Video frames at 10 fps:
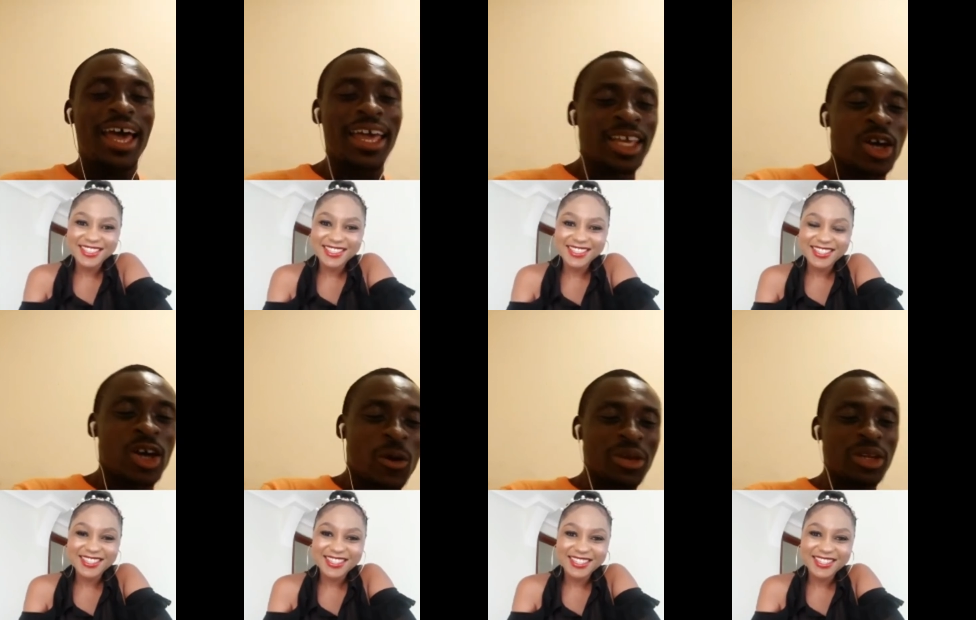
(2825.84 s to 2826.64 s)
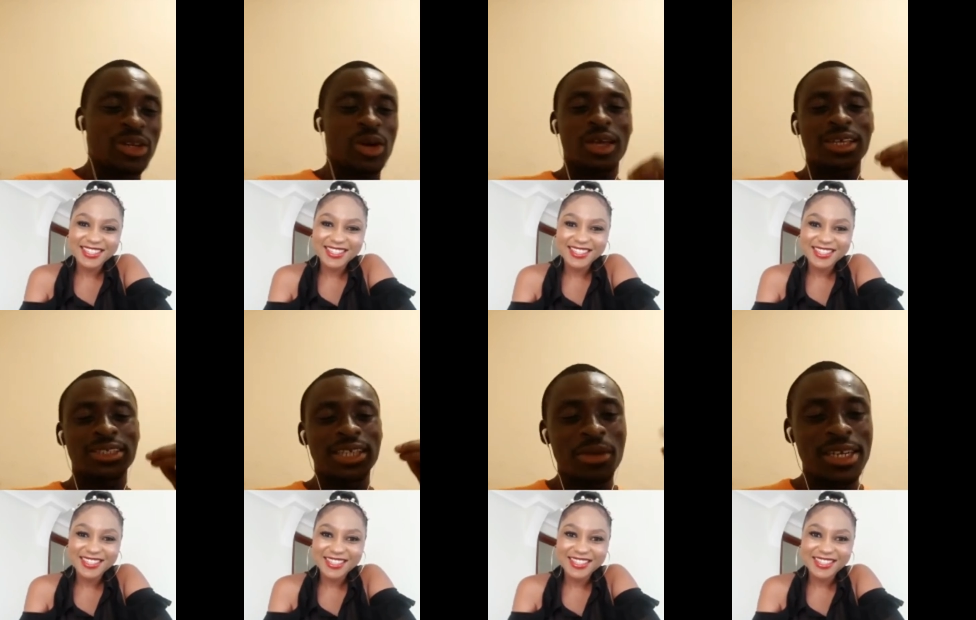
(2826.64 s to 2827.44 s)
Speaker 1: In your opinion, is
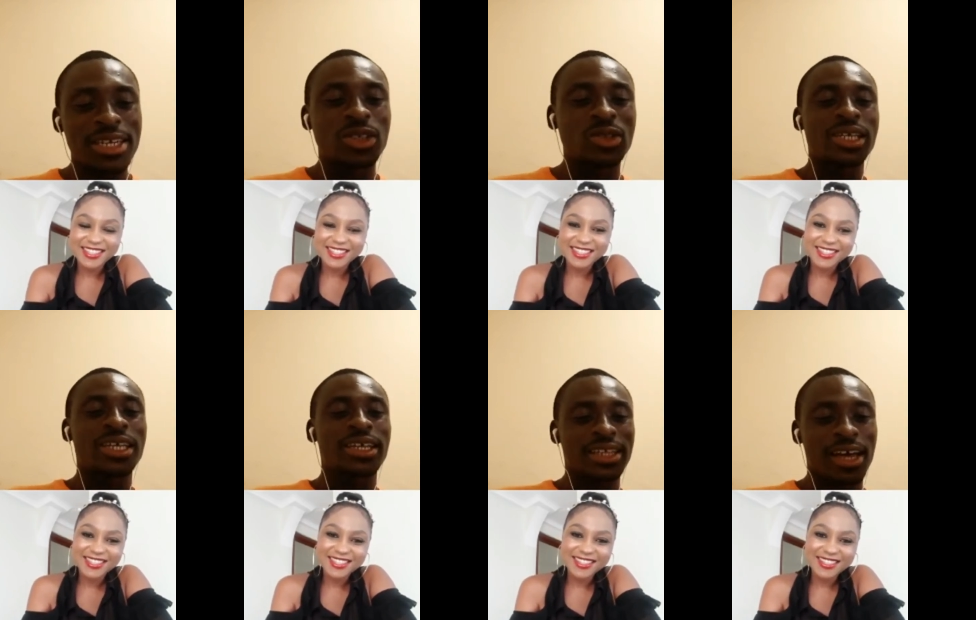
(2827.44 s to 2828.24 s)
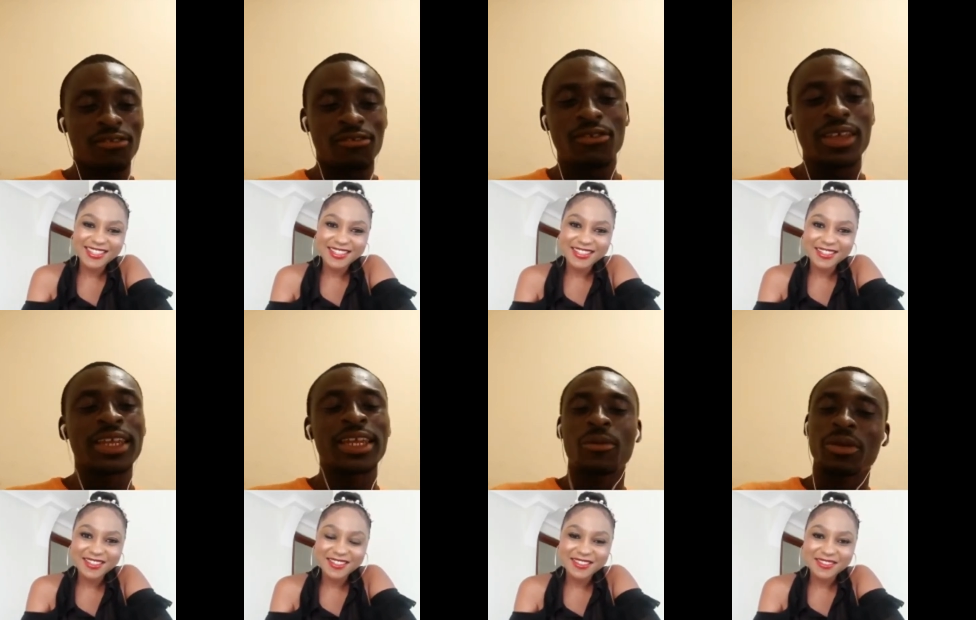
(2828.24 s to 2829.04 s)
the media doing enough in
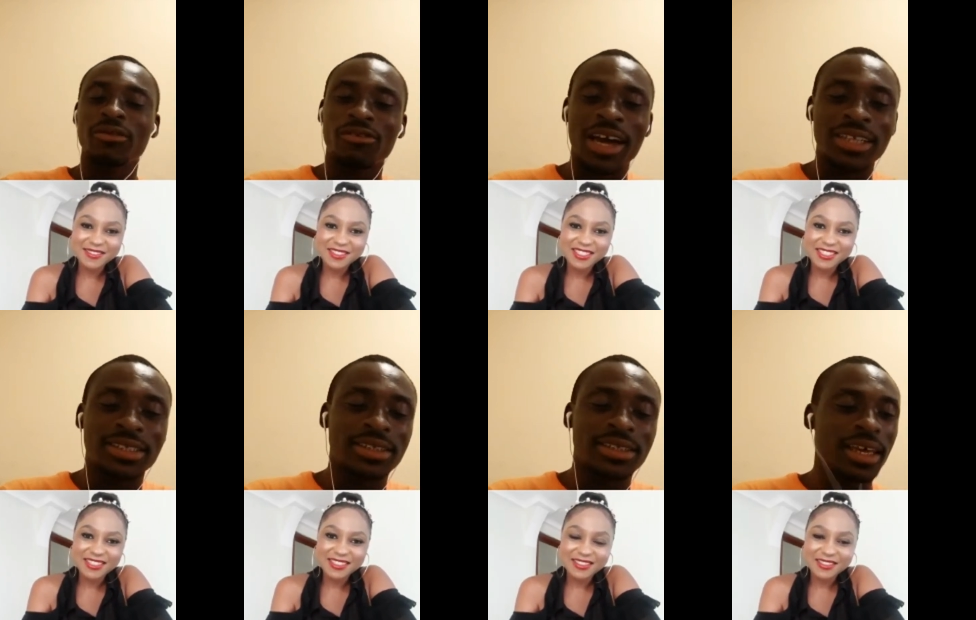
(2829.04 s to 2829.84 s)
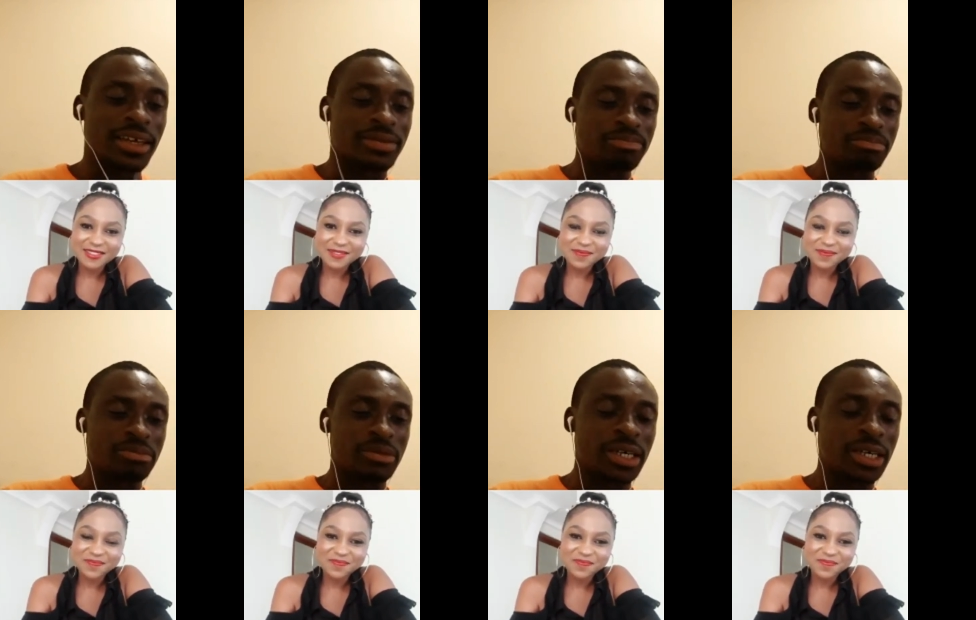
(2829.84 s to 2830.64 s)
helping fighting
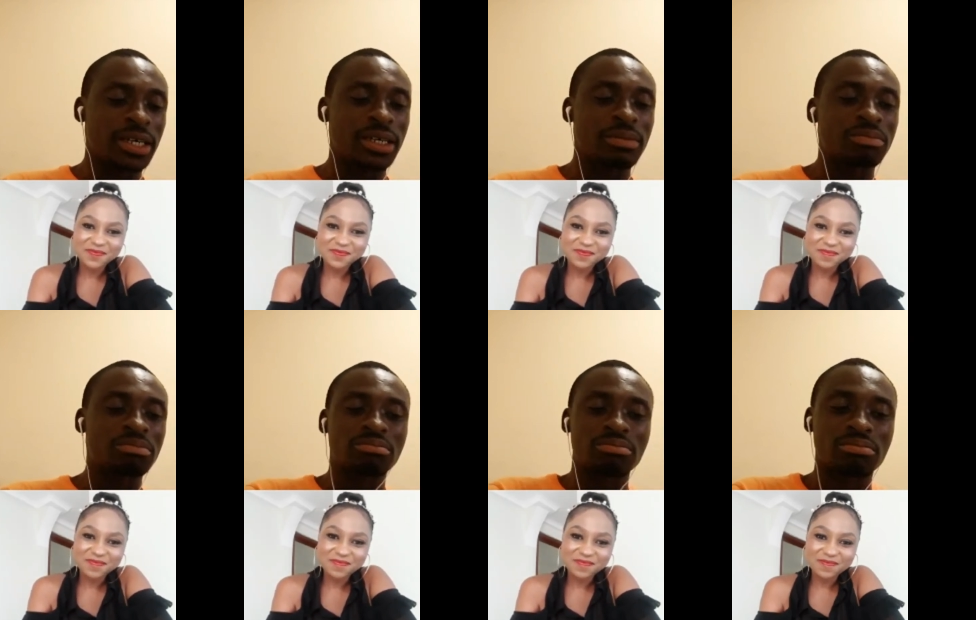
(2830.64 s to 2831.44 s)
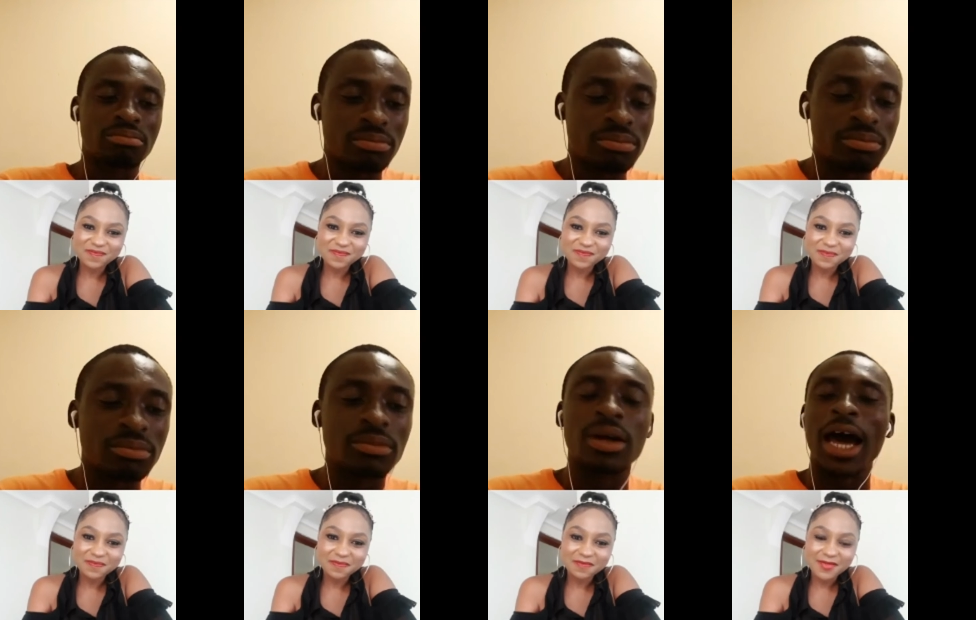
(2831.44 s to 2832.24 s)
the
Speaker 2: um,
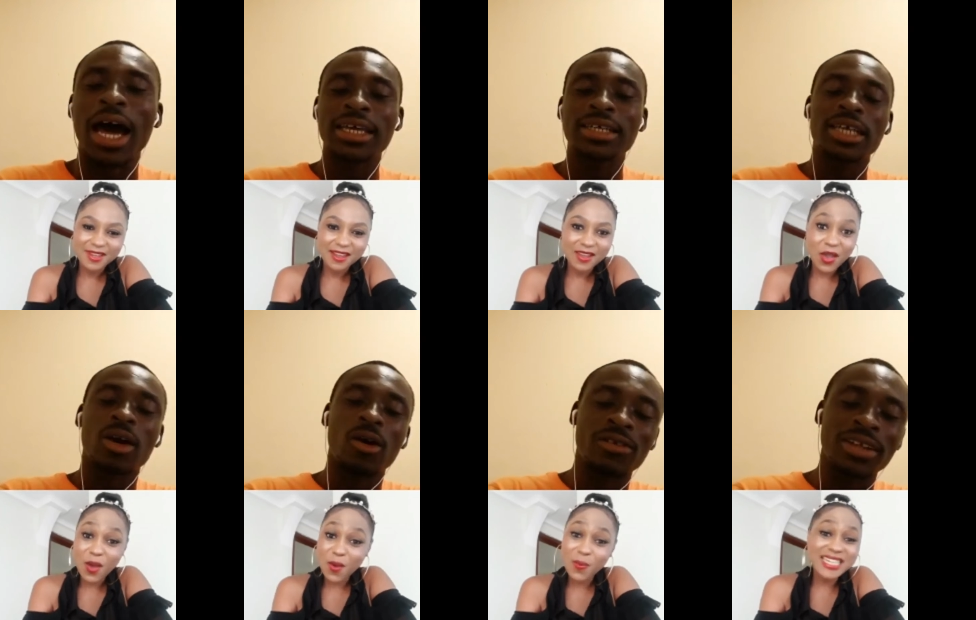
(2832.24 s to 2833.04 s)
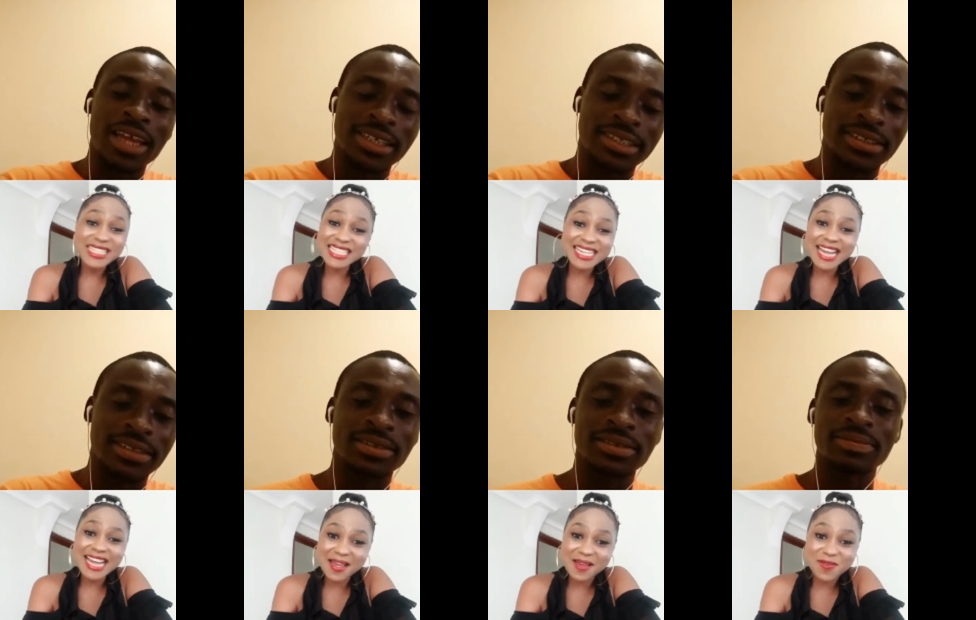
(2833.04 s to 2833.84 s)
yeah, is
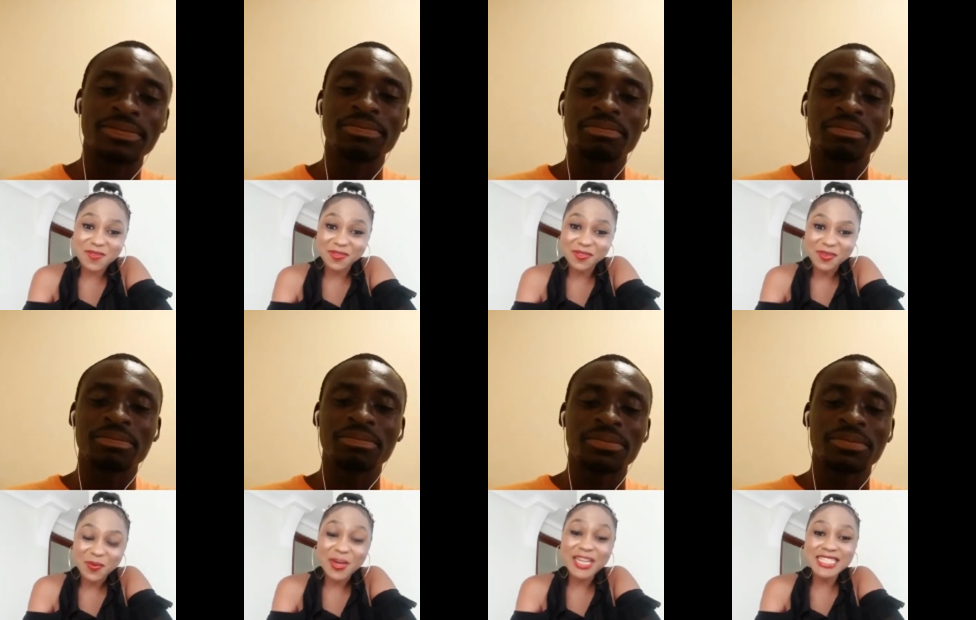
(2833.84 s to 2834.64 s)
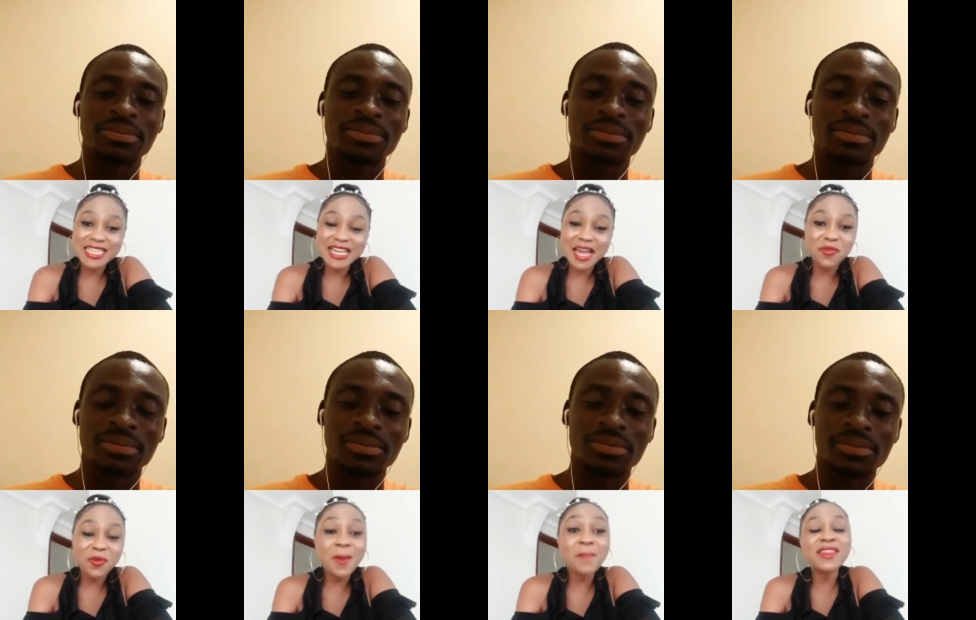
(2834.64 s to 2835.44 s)
enough? What is enough?
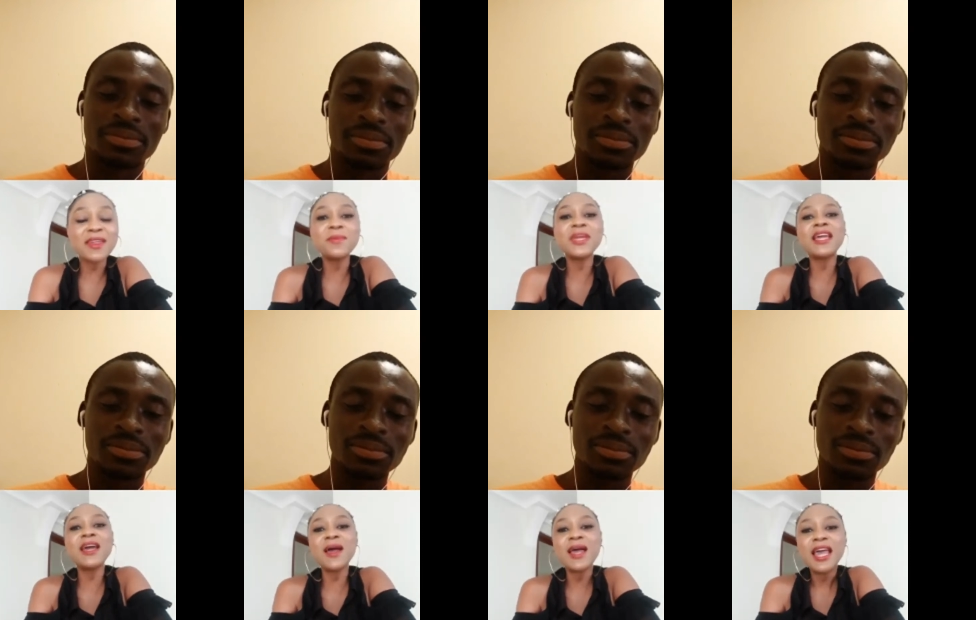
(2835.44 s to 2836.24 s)
Remember the media